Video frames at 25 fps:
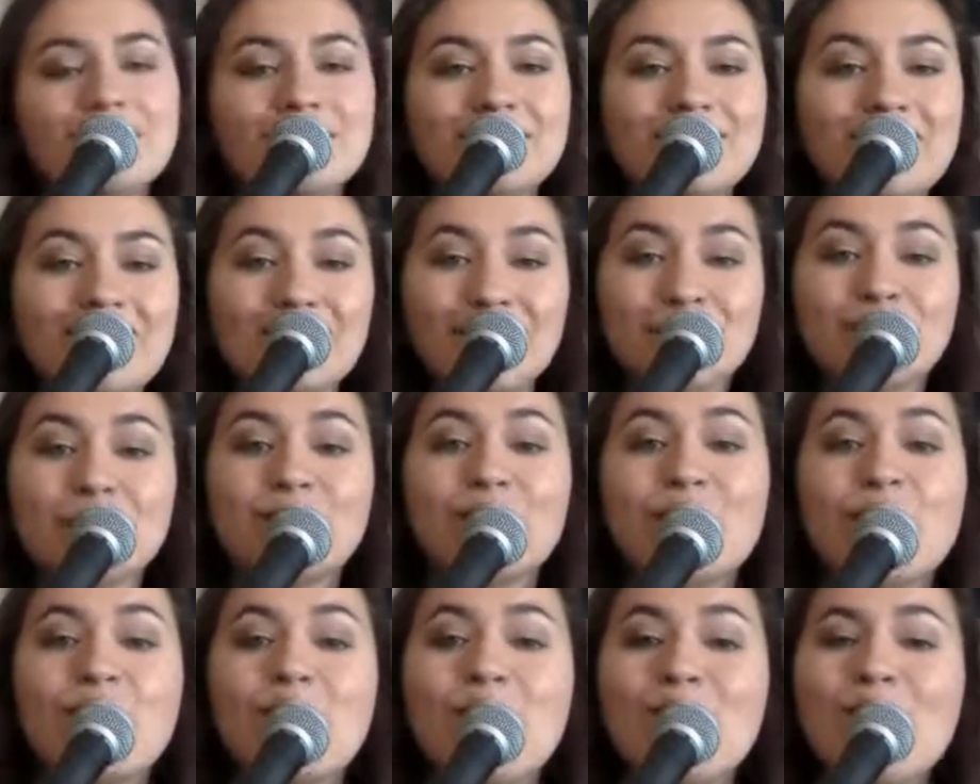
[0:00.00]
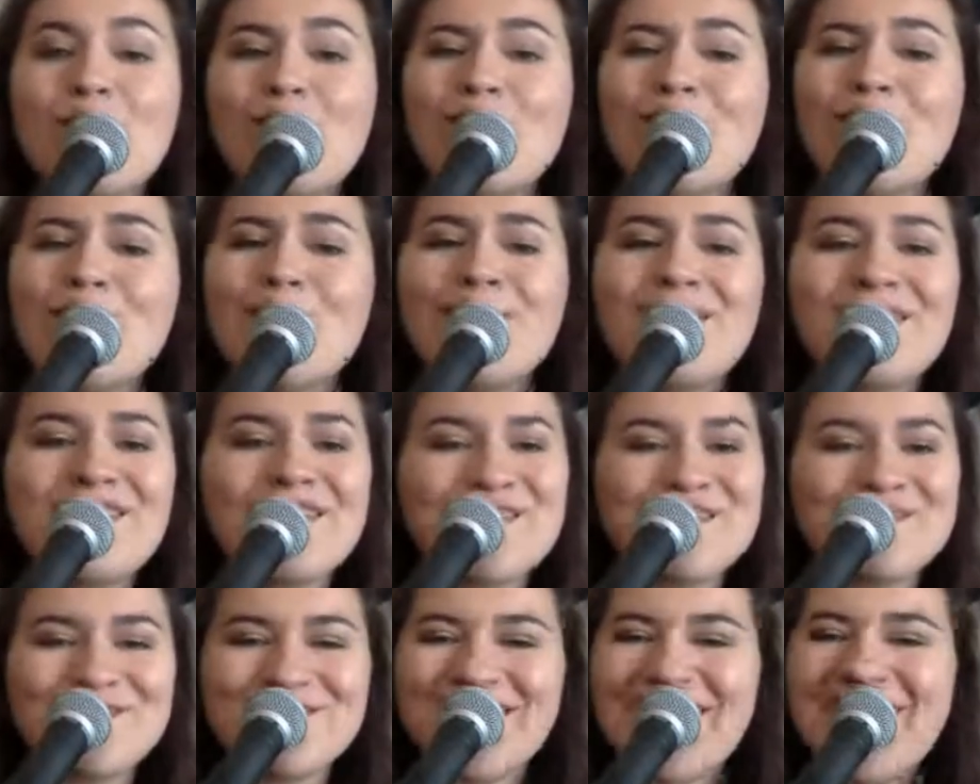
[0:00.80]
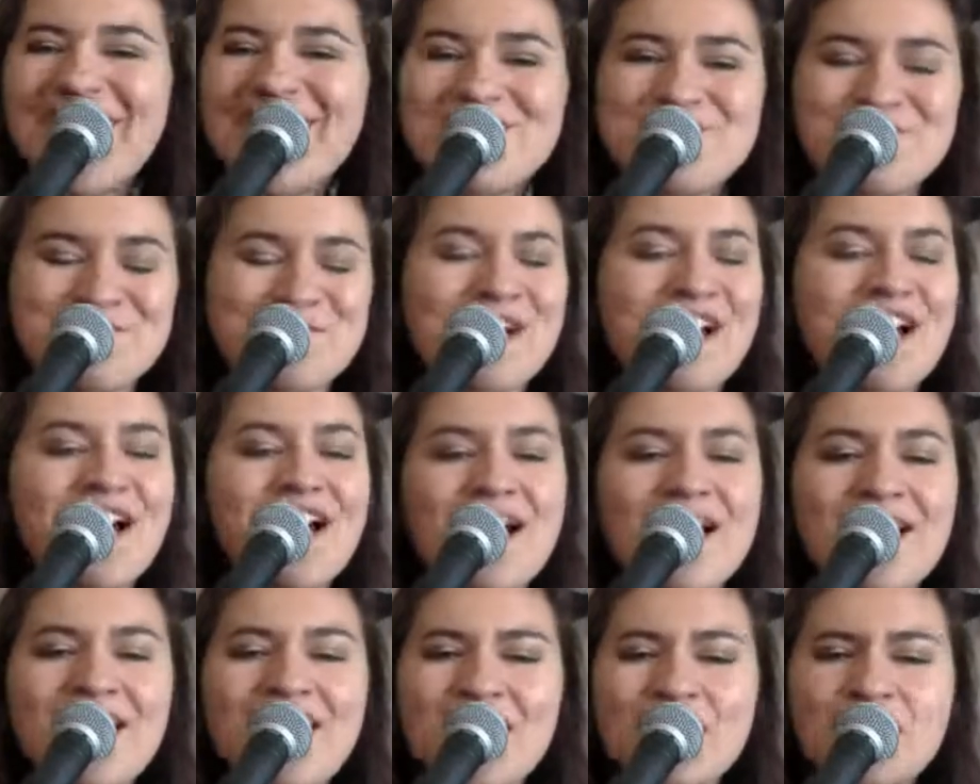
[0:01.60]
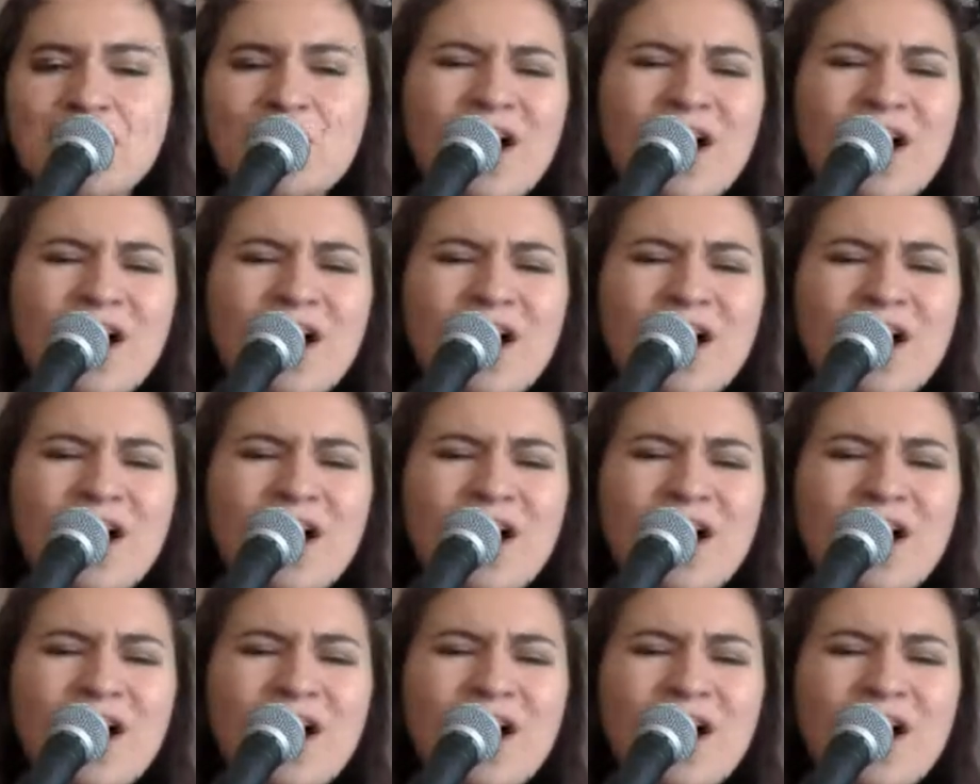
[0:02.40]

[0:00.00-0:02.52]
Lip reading: Let go of my pride.